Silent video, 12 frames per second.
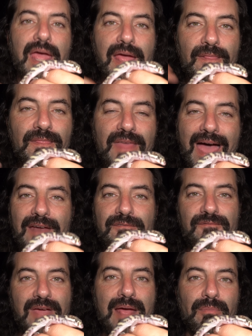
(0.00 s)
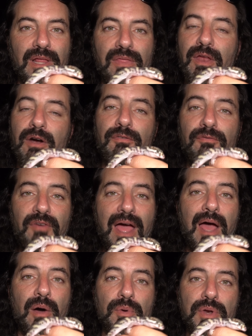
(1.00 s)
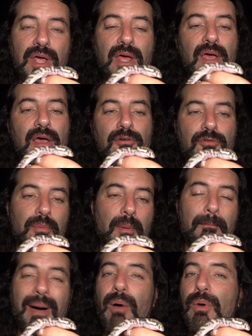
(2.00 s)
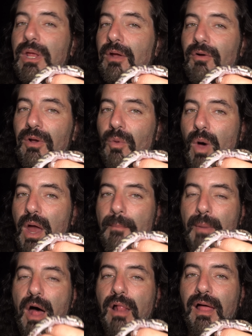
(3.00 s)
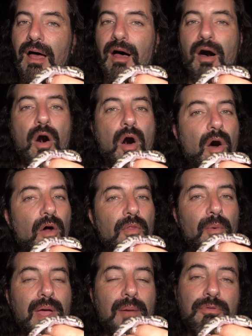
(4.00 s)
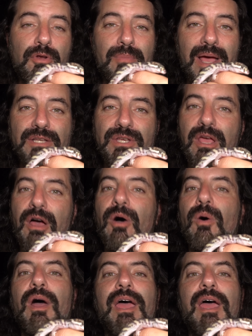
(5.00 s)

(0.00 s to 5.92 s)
in that family that are found from about here in Guatemala all the way up through Mexico.